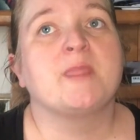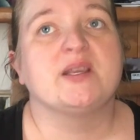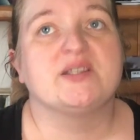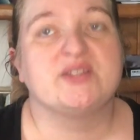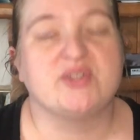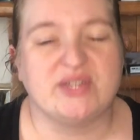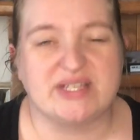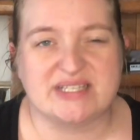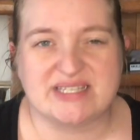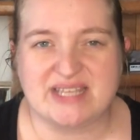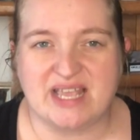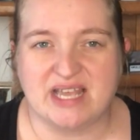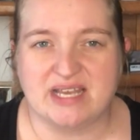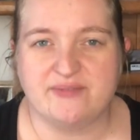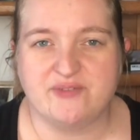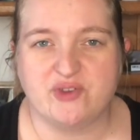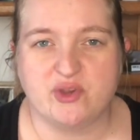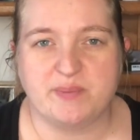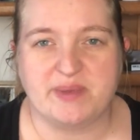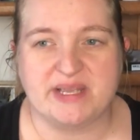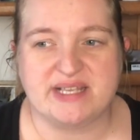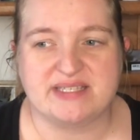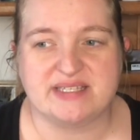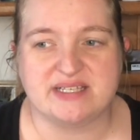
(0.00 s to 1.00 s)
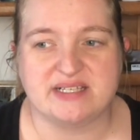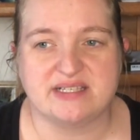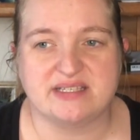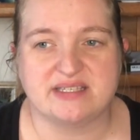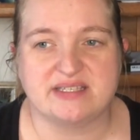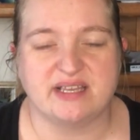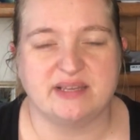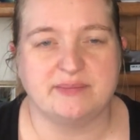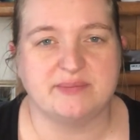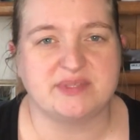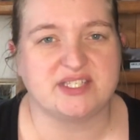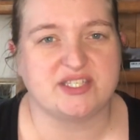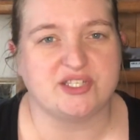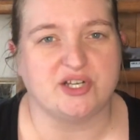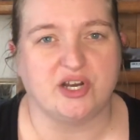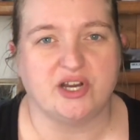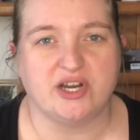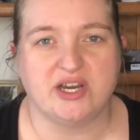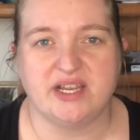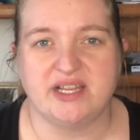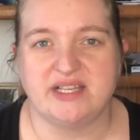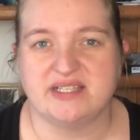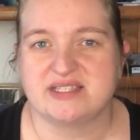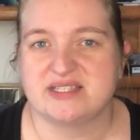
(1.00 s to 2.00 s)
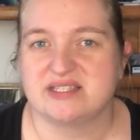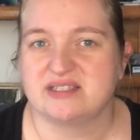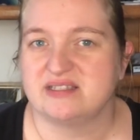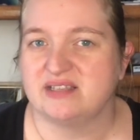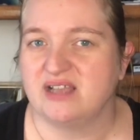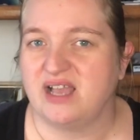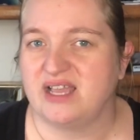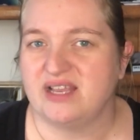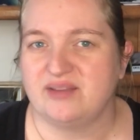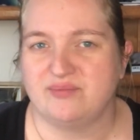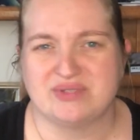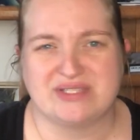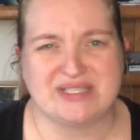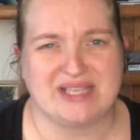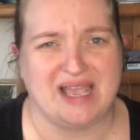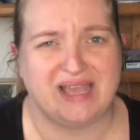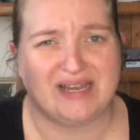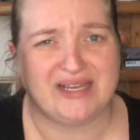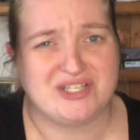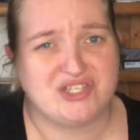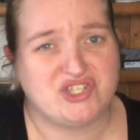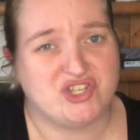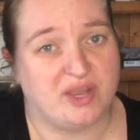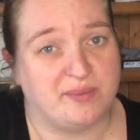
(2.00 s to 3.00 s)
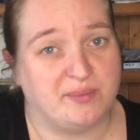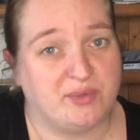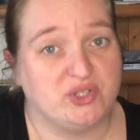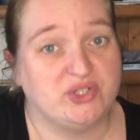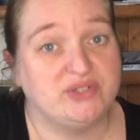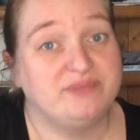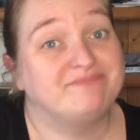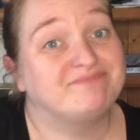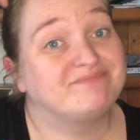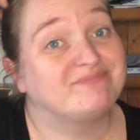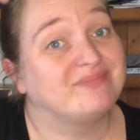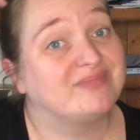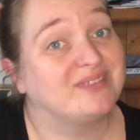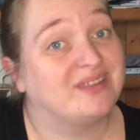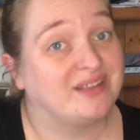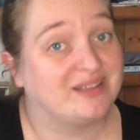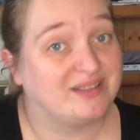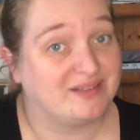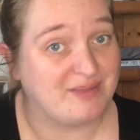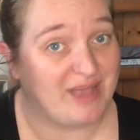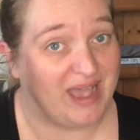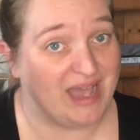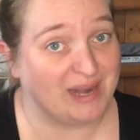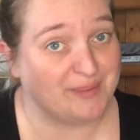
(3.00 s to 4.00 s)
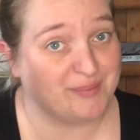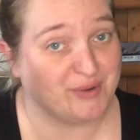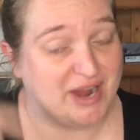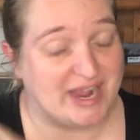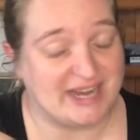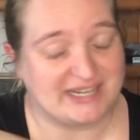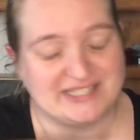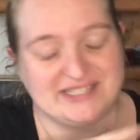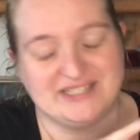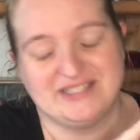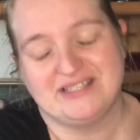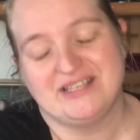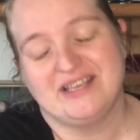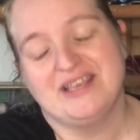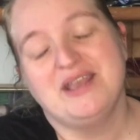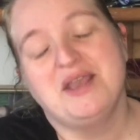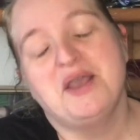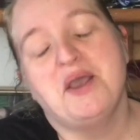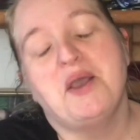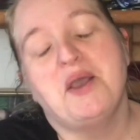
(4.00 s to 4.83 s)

So that's kind of your basis. I'm sorry, I was kind of jumbled, out of practice.